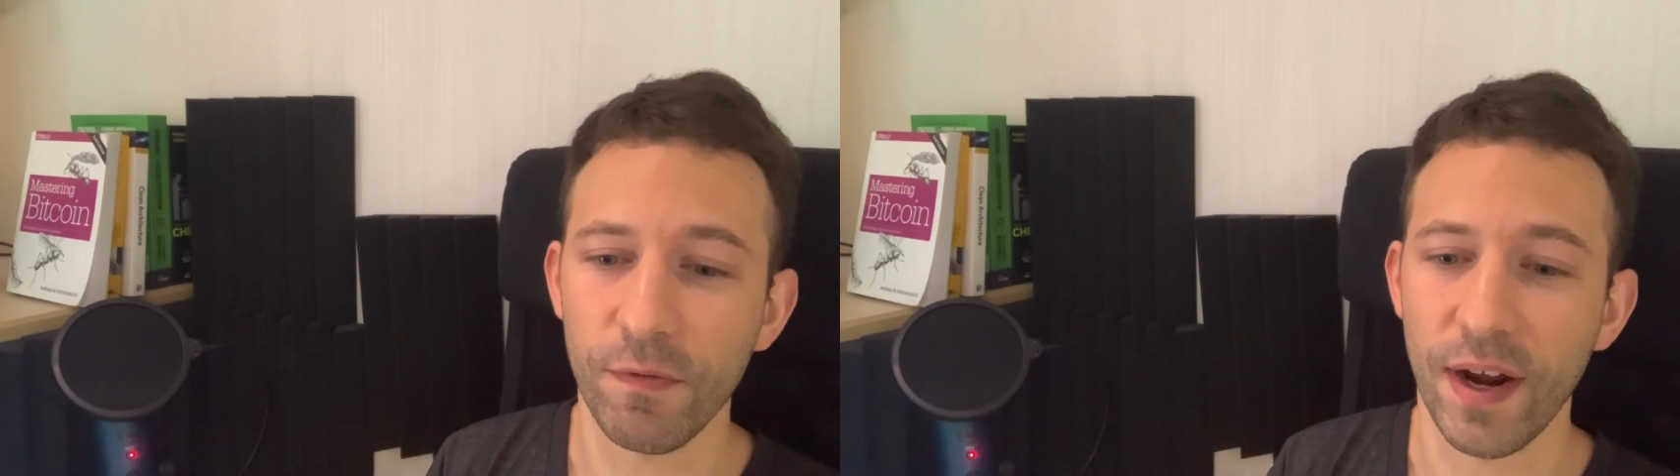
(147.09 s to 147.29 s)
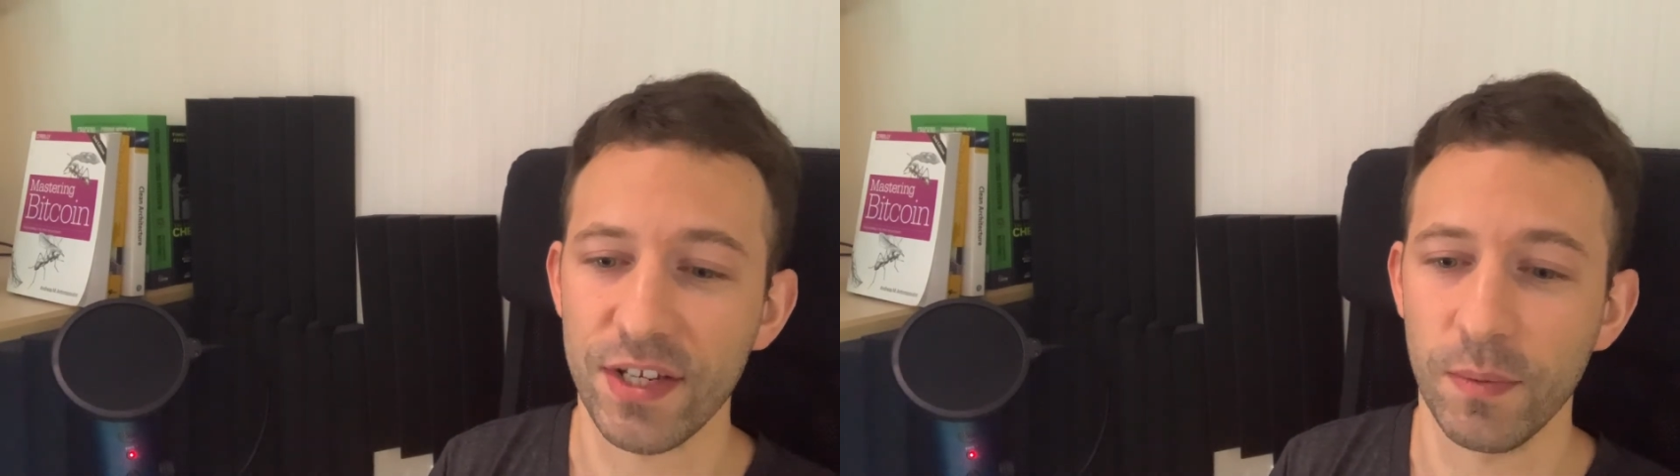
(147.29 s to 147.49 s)

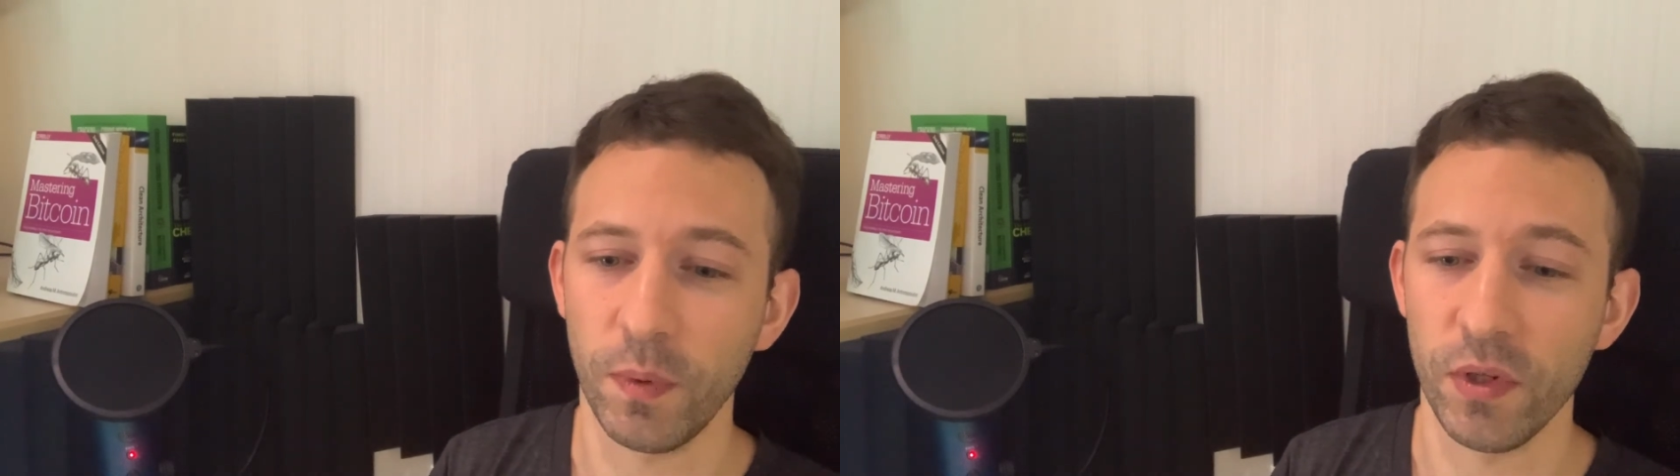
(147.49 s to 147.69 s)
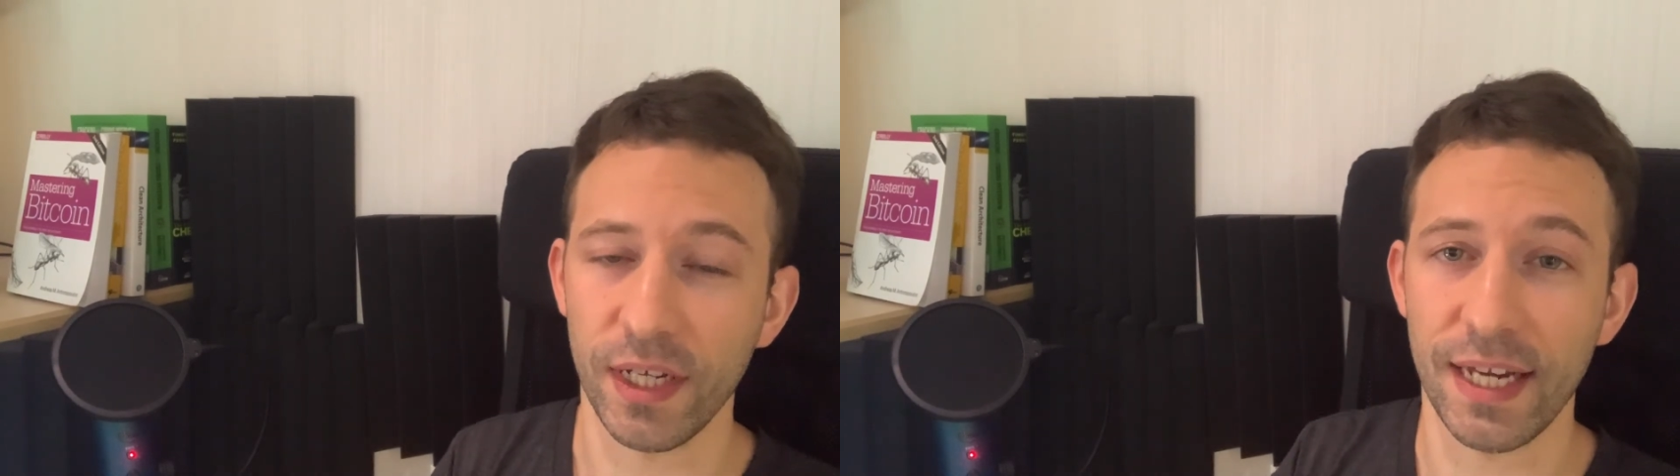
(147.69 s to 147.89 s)
for
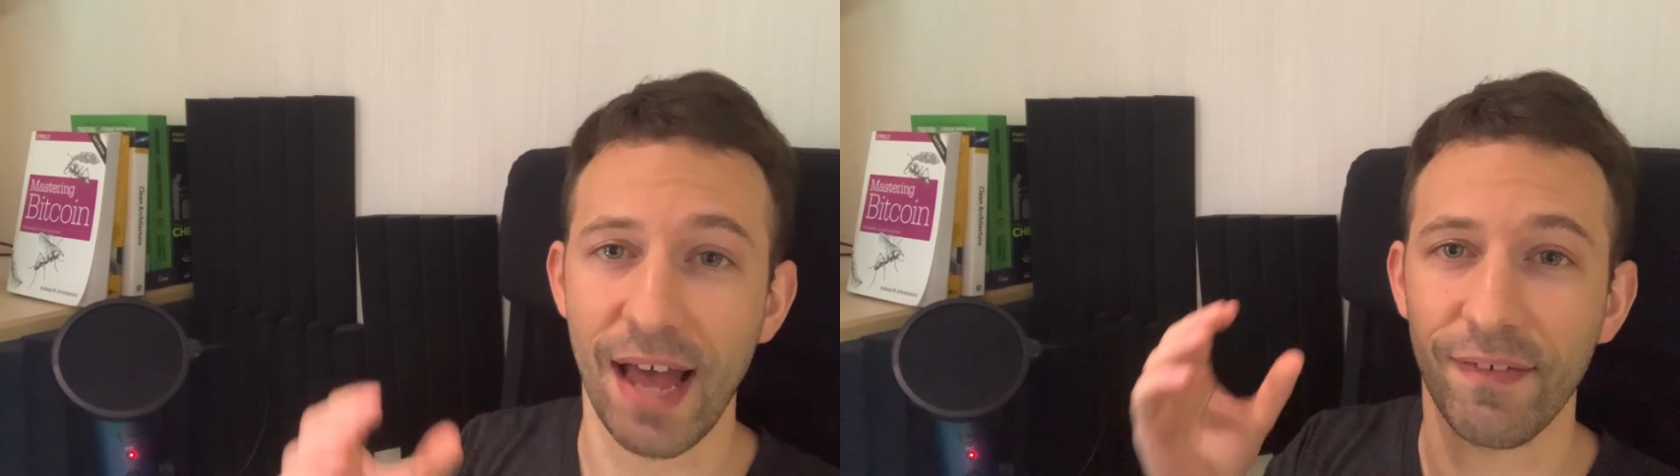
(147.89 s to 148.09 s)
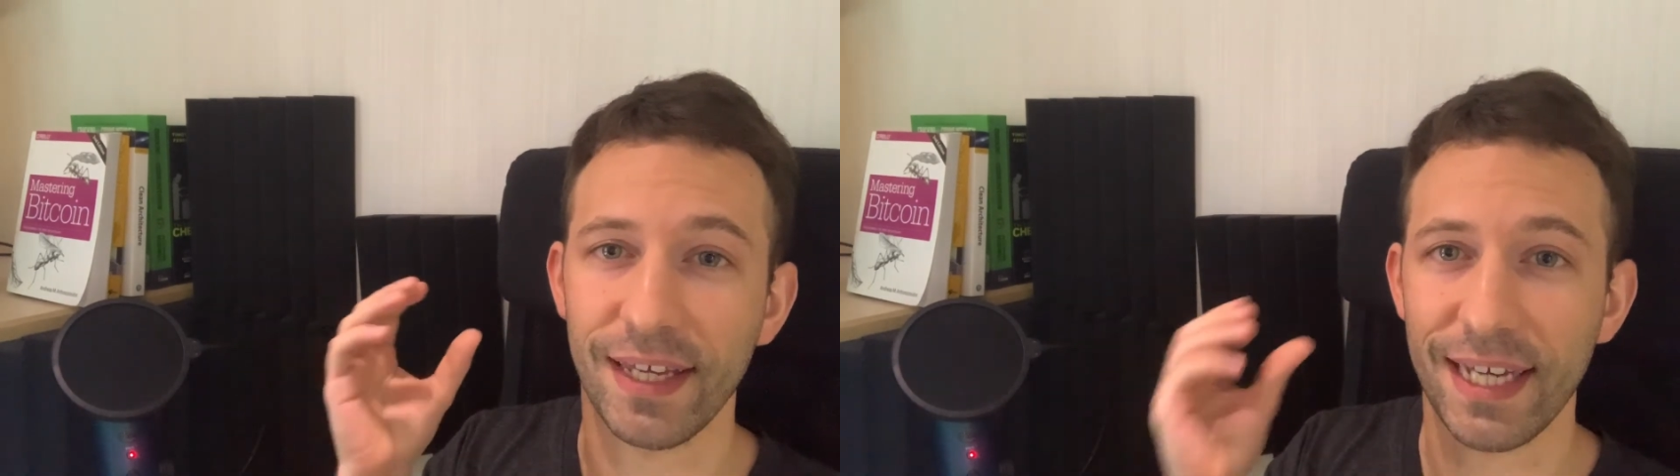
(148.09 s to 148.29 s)
example, you can
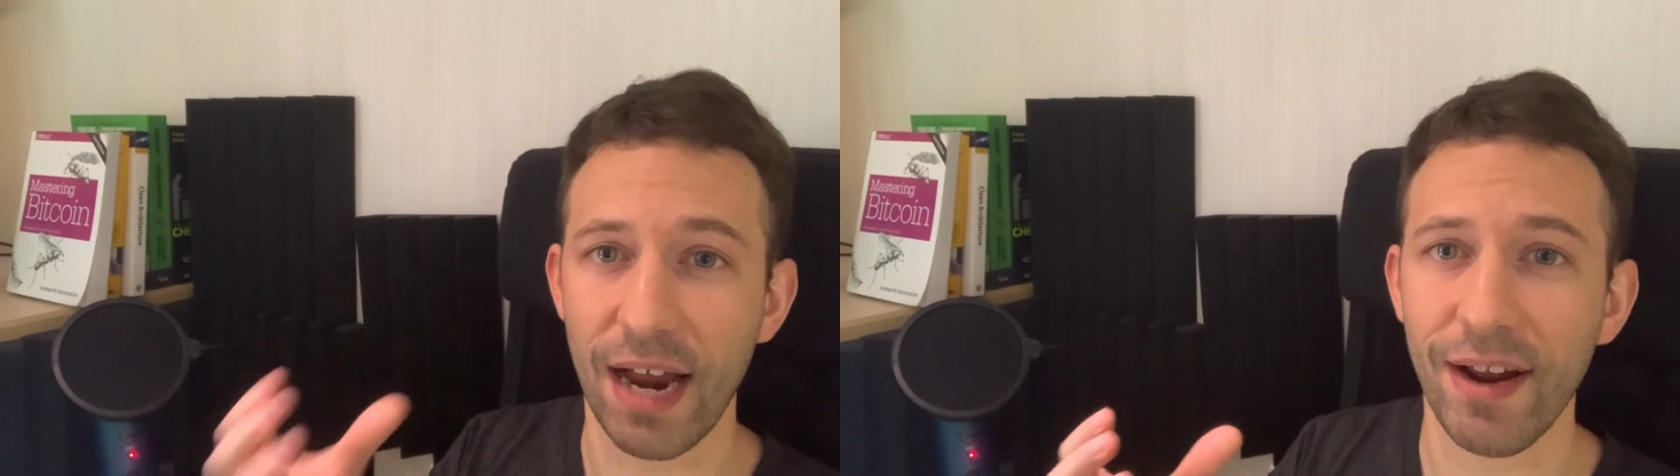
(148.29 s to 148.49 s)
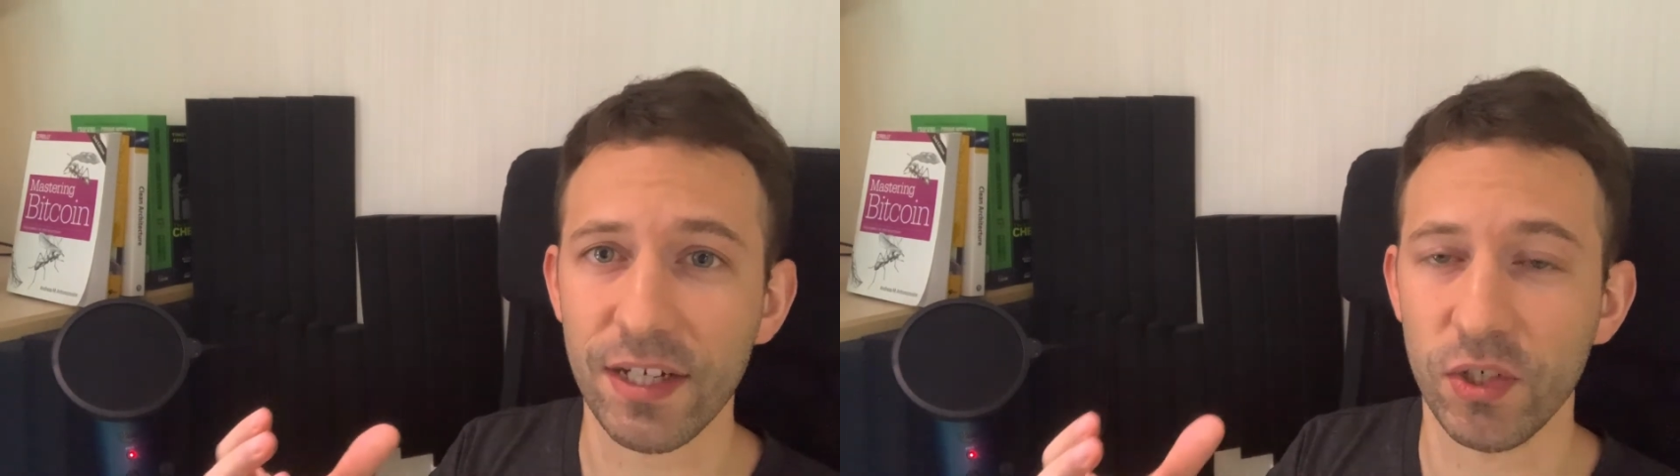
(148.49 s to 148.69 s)
have a
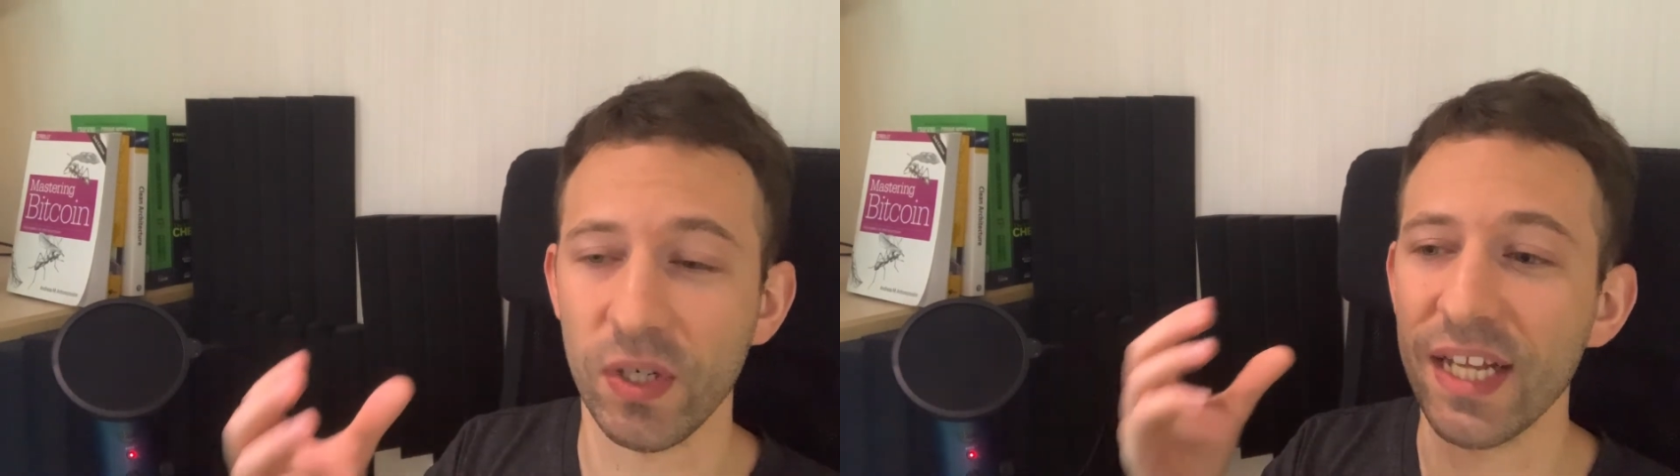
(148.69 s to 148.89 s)
character